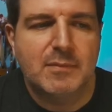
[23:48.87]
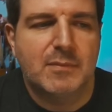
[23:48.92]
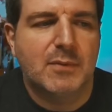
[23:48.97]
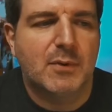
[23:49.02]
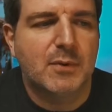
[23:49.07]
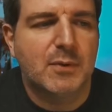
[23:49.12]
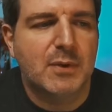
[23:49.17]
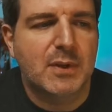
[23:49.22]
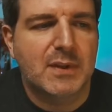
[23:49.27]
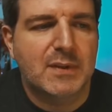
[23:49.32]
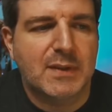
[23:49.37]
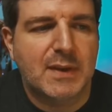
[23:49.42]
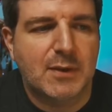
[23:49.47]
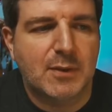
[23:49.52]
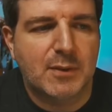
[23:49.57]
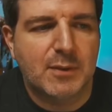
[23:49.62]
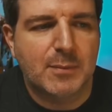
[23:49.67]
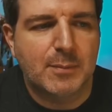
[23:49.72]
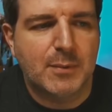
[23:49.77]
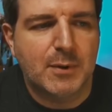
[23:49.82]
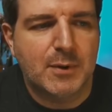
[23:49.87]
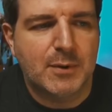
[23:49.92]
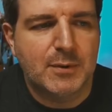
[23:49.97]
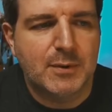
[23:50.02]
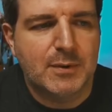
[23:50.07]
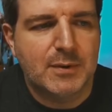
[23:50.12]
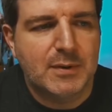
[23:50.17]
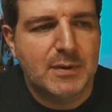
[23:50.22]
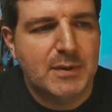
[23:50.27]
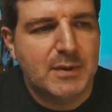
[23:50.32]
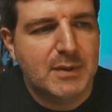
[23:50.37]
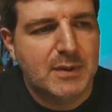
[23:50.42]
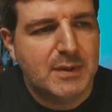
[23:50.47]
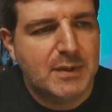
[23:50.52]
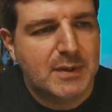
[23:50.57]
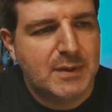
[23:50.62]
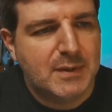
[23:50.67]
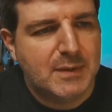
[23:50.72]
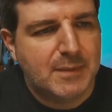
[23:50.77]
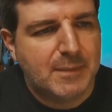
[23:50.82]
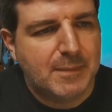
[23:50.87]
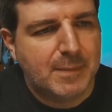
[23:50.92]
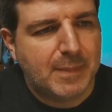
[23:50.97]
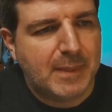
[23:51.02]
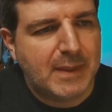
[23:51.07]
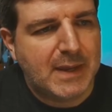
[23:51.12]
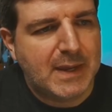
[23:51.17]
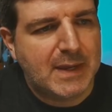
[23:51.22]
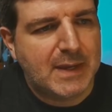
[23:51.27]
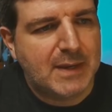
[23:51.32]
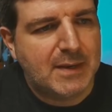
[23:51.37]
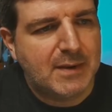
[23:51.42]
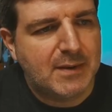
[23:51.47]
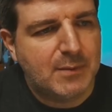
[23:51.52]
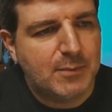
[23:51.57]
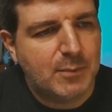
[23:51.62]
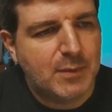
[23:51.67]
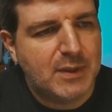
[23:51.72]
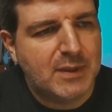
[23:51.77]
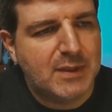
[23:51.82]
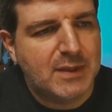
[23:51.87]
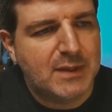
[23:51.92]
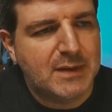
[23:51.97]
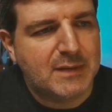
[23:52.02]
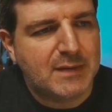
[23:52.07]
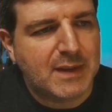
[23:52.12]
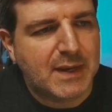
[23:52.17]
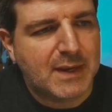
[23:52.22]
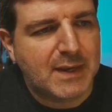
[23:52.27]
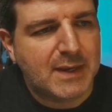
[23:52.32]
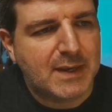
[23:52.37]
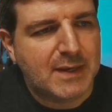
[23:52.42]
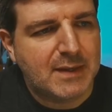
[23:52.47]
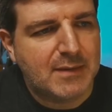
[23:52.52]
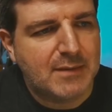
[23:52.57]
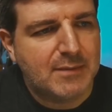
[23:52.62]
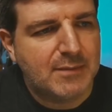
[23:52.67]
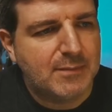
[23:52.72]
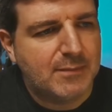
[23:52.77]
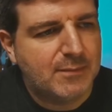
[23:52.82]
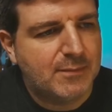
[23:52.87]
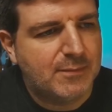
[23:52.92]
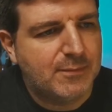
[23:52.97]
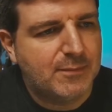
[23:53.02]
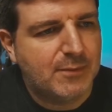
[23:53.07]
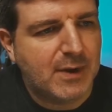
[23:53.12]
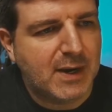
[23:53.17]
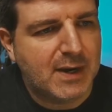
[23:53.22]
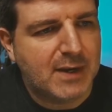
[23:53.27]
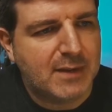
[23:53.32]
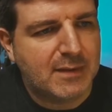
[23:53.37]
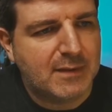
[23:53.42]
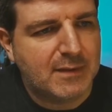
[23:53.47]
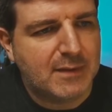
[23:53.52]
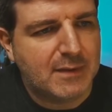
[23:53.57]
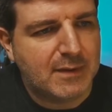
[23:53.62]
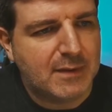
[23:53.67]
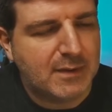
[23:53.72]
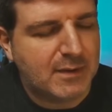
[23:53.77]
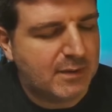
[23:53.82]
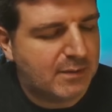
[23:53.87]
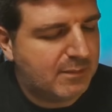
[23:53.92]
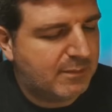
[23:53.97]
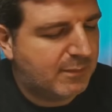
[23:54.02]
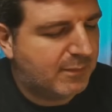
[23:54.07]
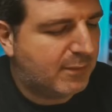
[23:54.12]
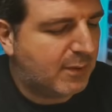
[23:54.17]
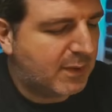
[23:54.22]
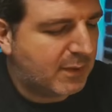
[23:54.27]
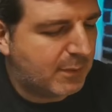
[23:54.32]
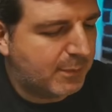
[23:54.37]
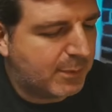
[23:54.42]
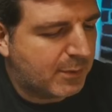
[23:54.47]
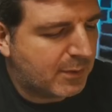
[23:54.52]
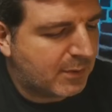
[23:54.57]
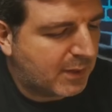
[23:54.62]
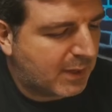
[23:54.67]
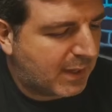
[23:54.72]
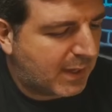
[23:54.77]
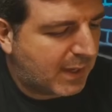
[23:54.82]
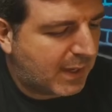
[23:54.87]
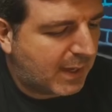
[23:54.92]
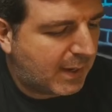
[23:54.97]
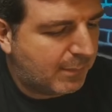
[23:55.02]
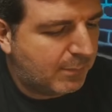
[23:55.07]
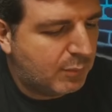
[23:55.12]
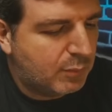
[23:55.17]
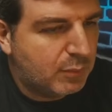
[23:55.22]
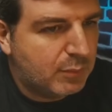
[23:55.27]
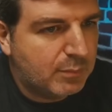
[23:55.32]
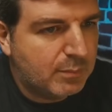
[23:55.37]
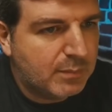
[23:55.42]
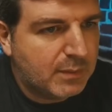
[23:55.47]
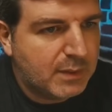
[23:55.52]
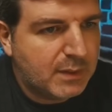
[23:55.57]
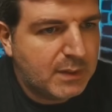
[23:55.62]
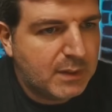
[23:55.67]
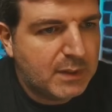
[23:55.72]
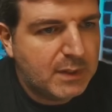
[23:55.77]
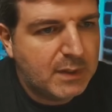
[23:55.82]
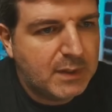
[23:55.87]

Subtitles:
So it's another mode. And with this, I can write, for example, kaboom,